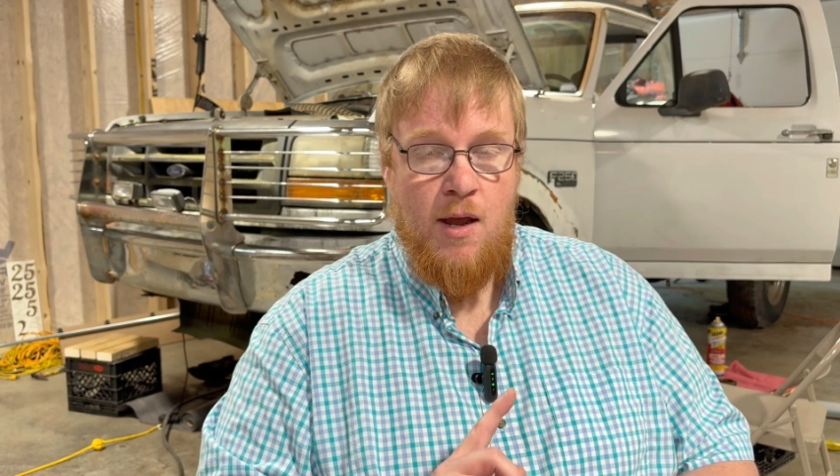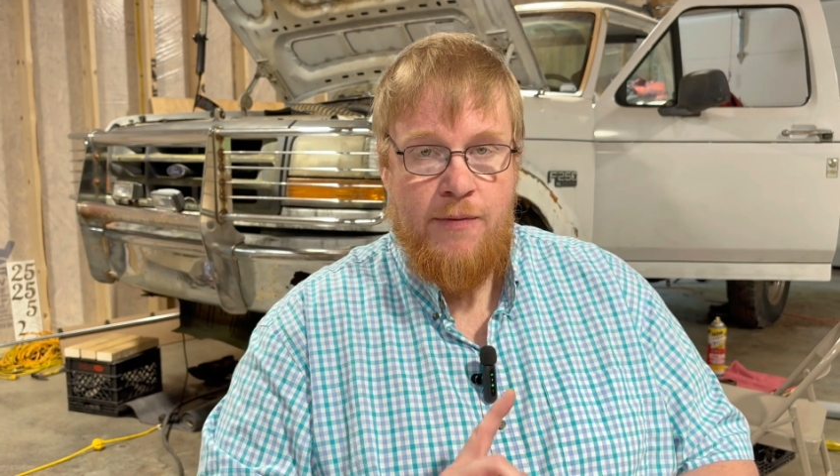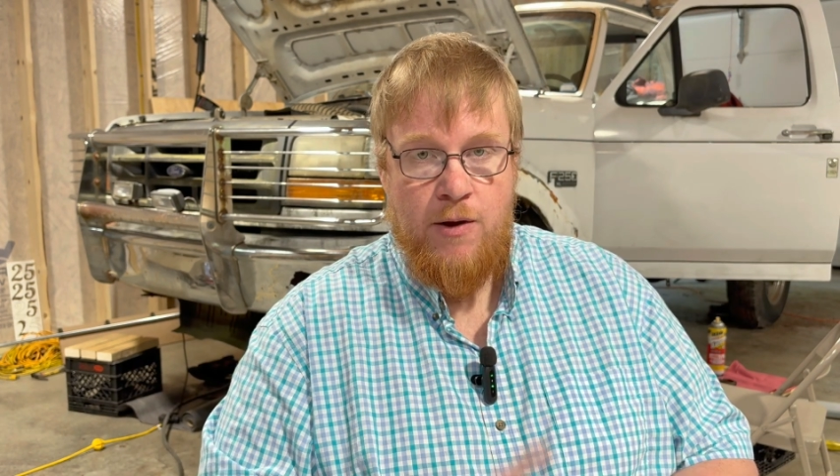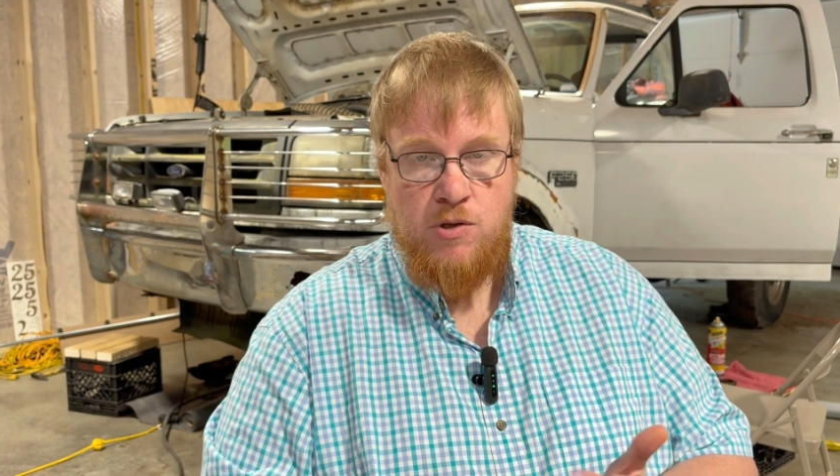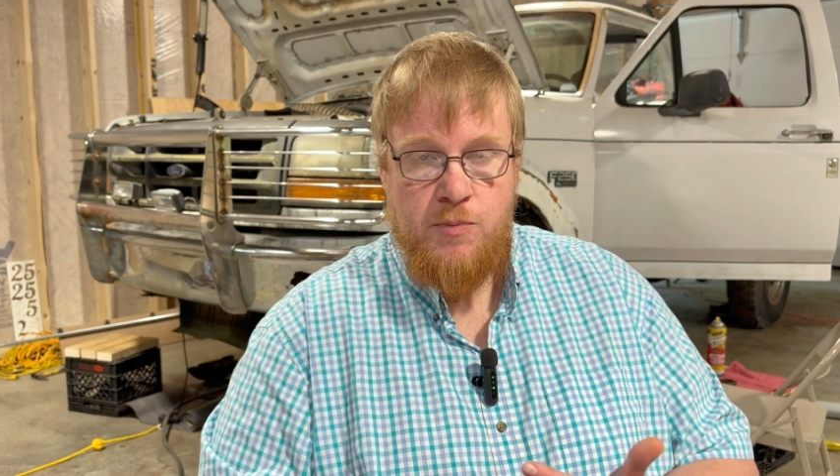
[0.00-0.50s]

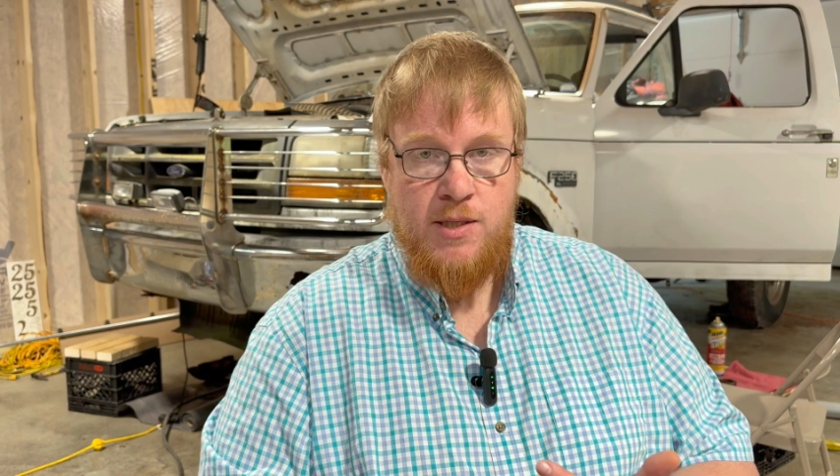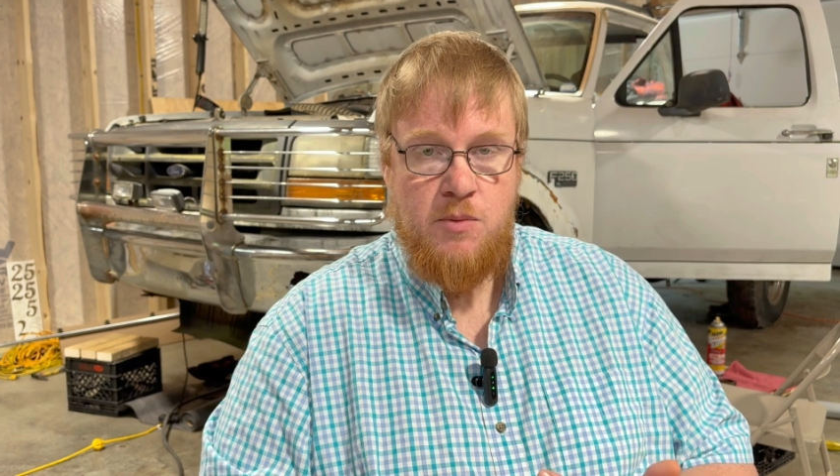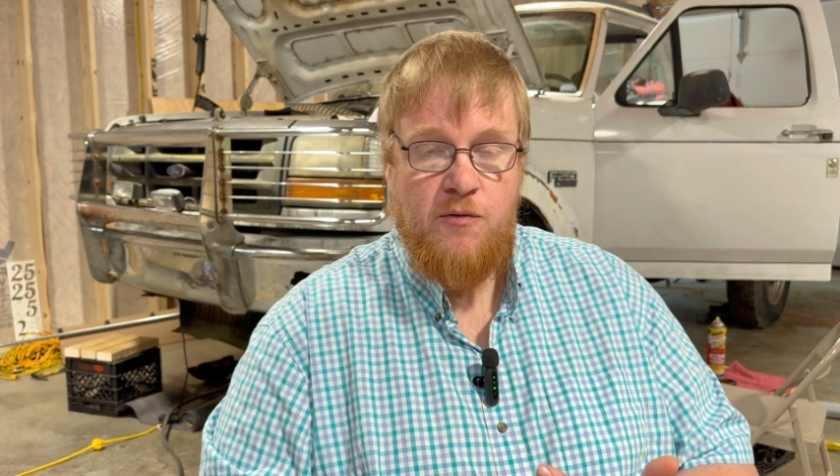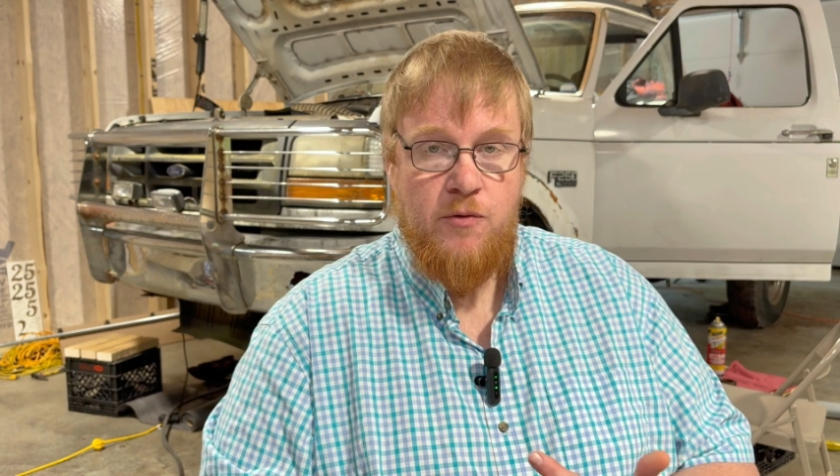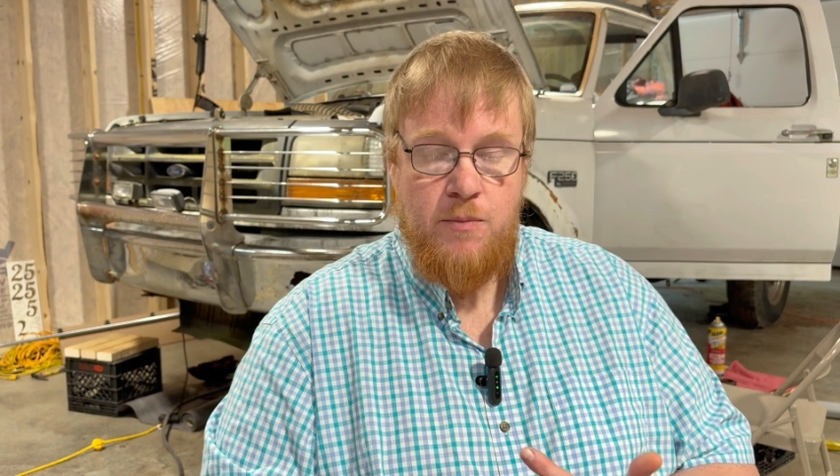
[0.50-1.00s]
and they were
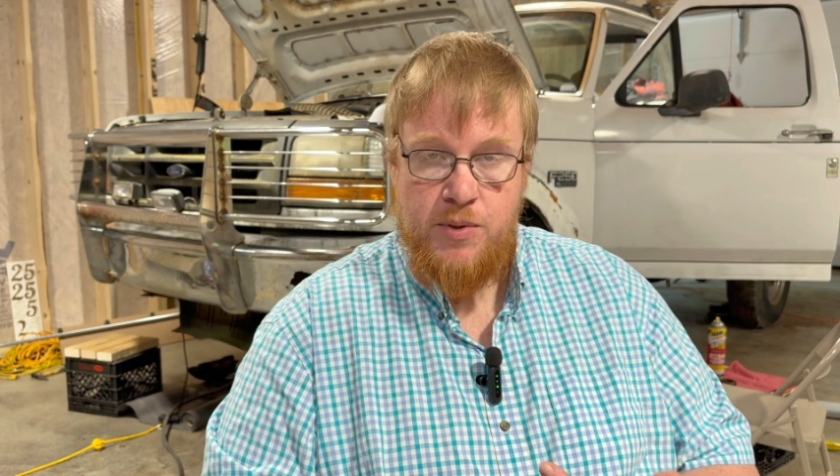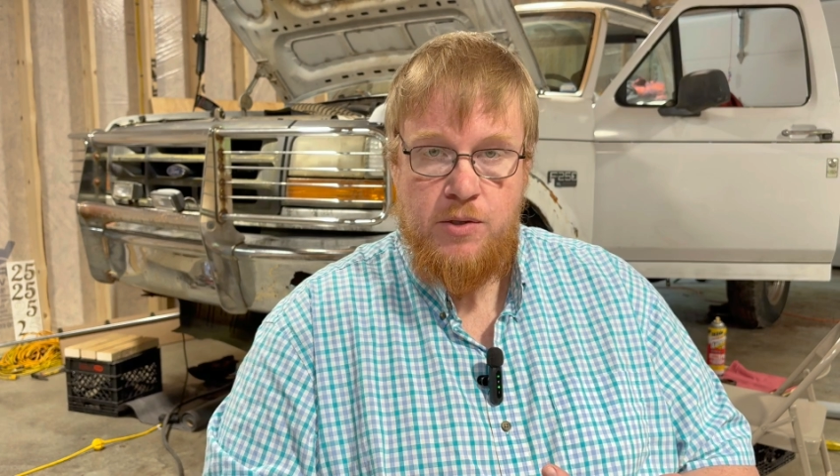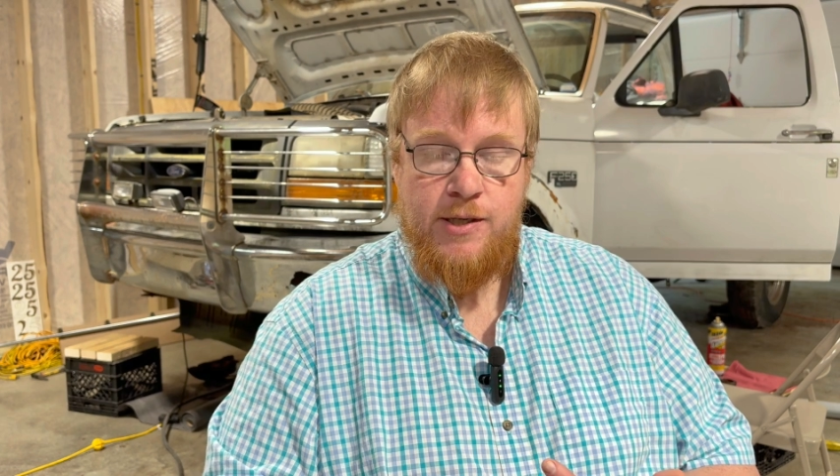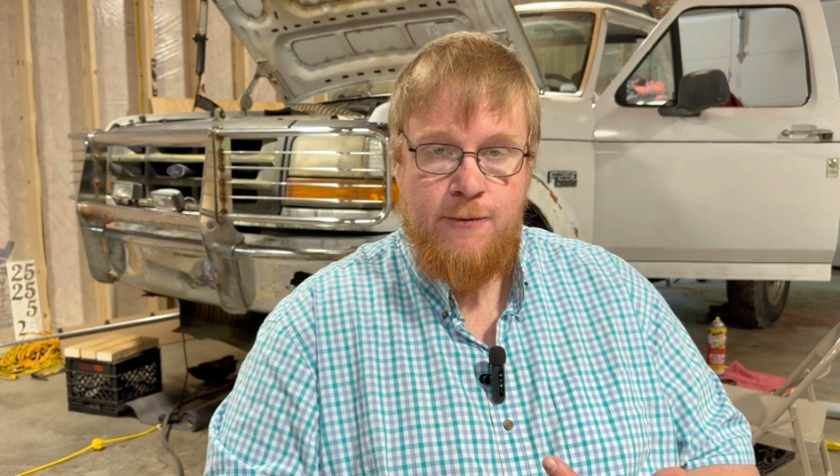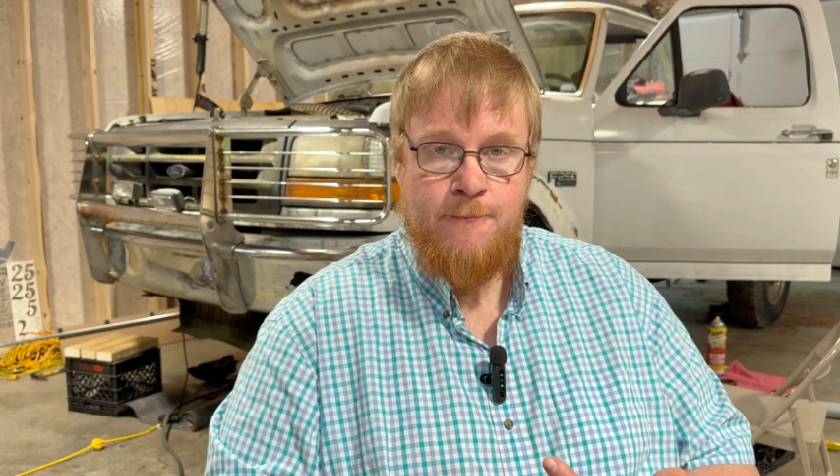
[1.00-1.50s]
responsible for the
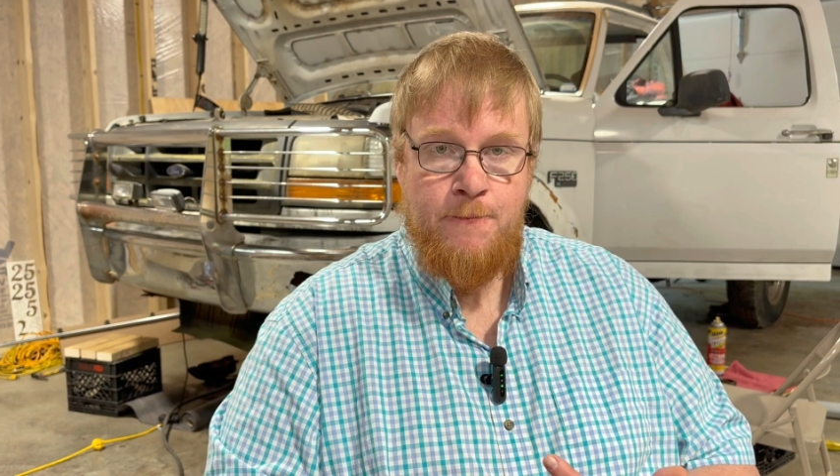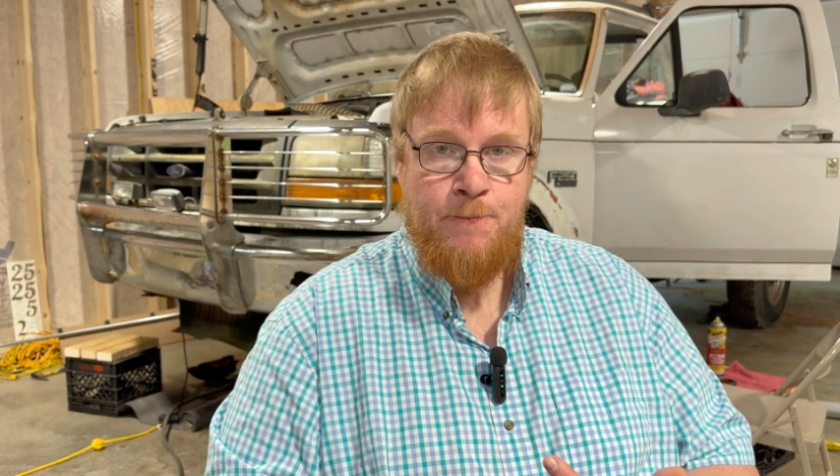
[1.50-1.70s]
building.